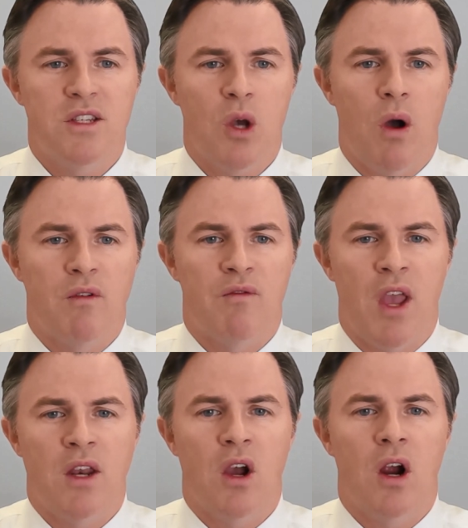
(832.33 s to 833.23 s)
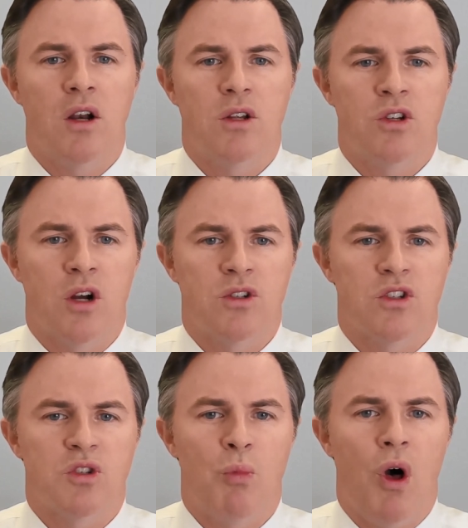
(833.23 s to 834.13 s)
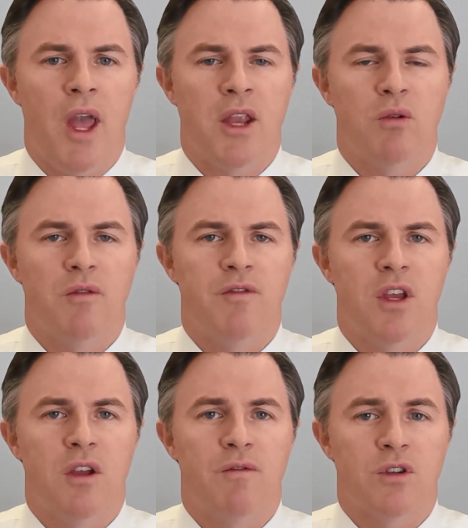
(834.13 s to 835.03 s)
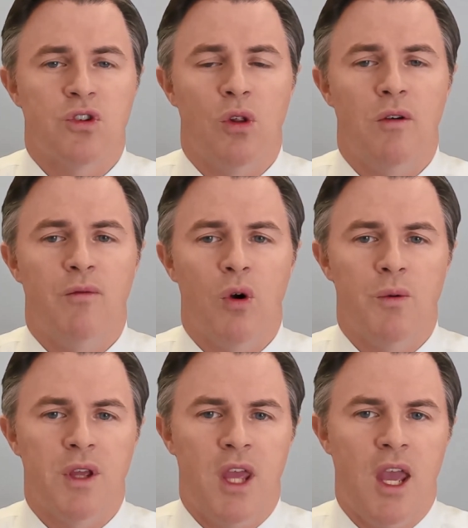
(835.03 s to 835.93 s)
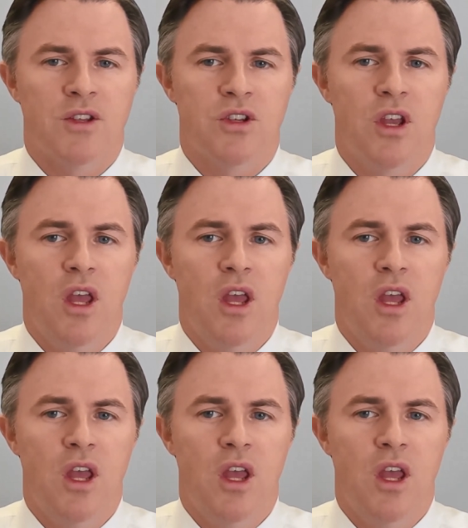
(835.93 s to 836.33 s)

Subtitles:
However, Vanguard charges a small annual fee for solo 401ks